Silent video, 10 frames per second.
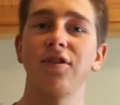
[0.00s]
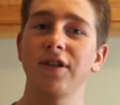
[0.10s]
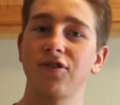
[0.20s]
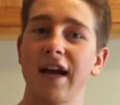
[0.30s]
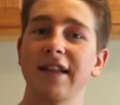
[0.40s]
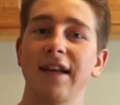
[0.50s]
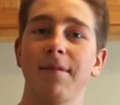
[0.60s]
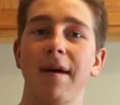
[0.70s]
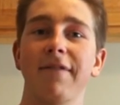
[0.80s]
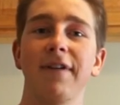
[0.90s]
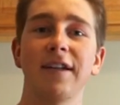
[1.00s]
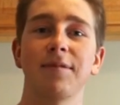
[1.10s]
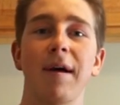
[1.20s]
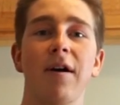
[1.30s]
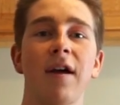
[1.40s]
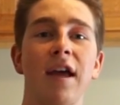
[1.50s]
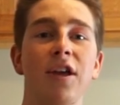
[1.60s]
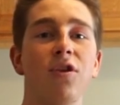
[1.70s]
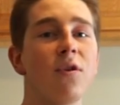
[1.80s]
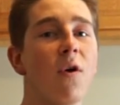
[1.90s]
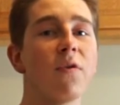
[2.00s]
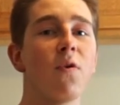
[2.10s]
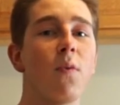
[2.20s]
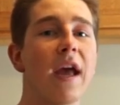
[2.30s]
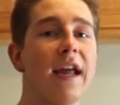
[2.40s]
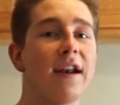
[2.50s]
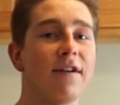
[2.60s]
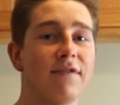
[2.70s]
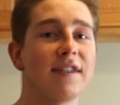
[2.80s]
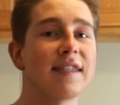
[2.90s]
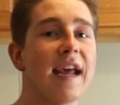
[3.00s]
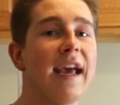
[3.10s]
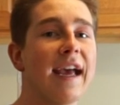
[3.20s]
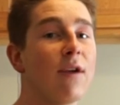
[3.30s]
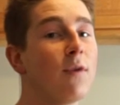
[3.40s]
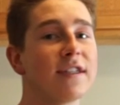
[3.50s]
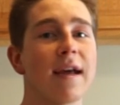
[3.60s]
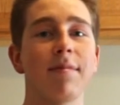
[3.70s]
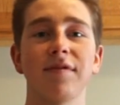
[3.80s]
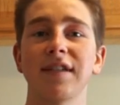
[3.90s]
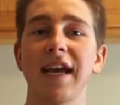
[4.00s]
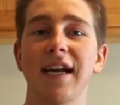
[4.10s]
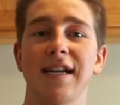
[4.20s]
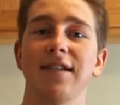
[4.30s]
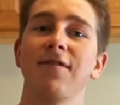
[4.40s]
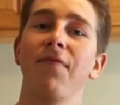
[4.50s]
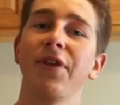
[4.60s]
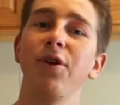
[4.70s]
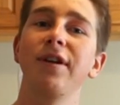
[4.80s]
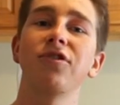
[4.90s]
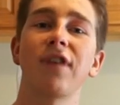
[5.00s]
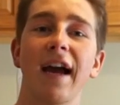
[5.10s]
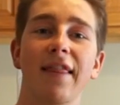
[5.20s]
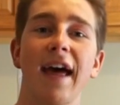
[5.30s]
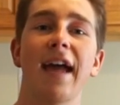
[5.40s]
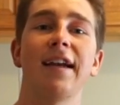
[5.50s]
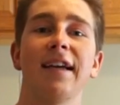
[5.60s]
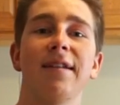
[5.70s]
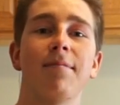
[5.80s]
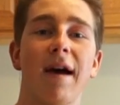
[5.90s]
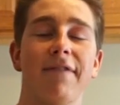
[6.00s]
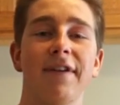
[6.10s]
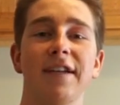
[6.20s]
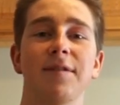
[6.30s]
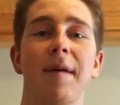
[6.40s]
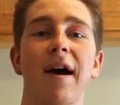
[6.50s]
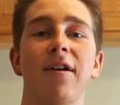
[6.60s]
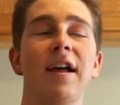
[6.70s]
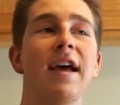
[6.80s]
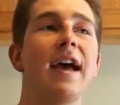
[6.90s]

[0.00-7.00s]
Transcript: You can track that in MyFitnessPal. You know the weight of the steak and what type of steak it is. You can track that in MyFitnessPal.